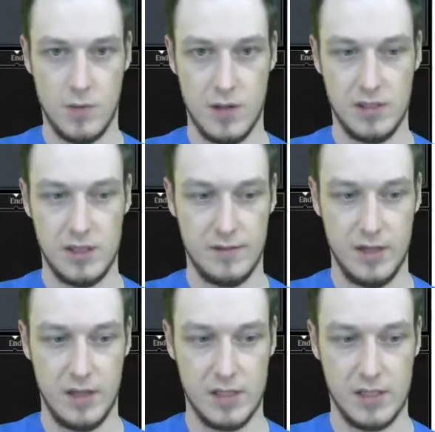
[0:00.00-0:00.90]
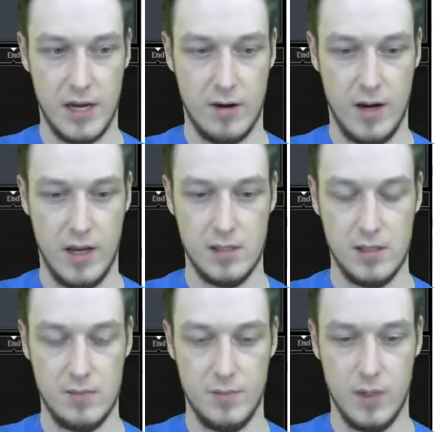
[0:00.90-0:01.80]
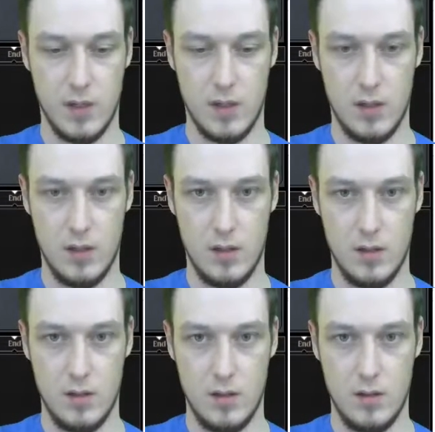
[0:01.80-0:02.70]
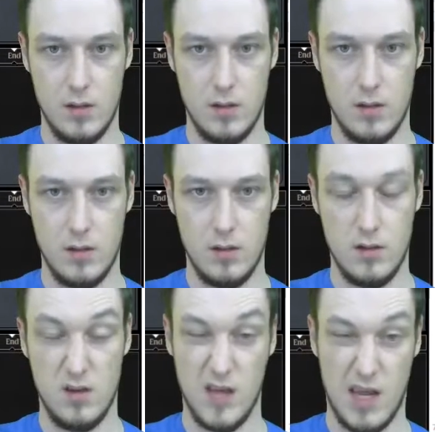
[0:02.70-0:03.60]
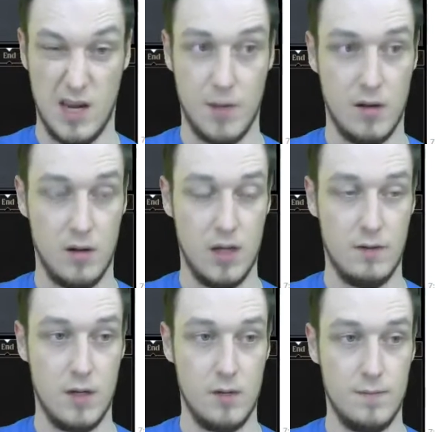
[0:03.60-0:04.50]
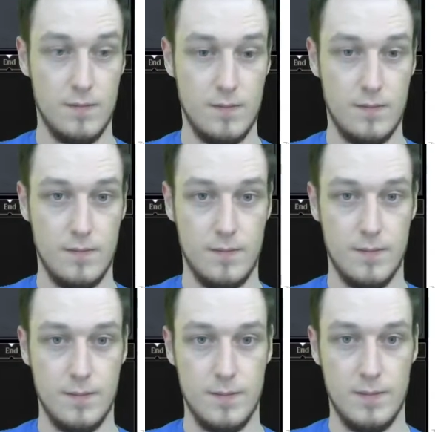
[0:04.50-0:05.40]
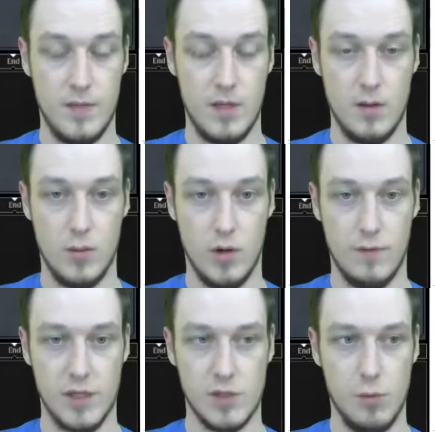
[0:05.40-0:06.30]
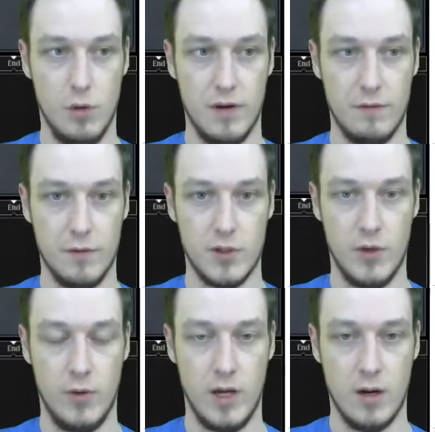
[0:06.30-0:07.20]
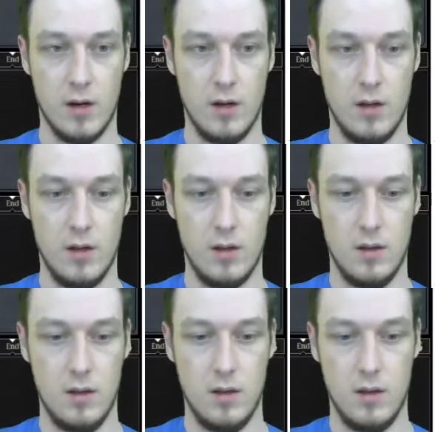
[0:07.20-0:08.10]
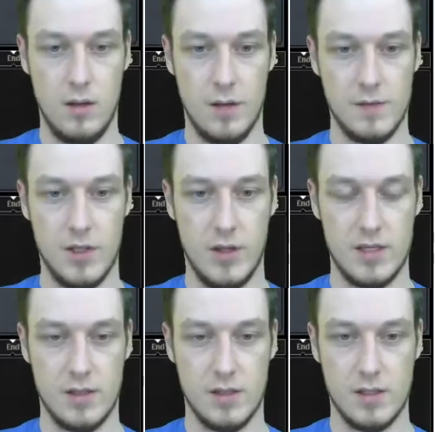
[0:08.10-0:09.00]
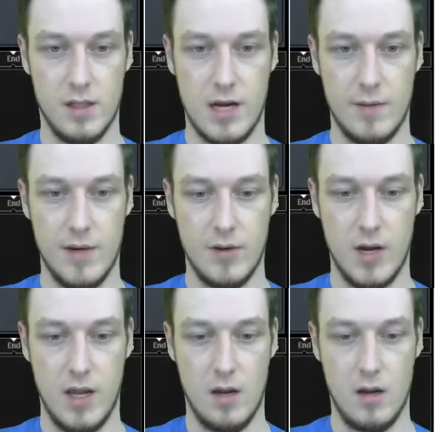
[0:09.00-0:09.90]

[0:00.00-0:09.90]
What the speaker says: is definitely the scariest, but... And Pendlehaven. Wonder if they just move in for 2 here. If so, that tells us a lot about their hand.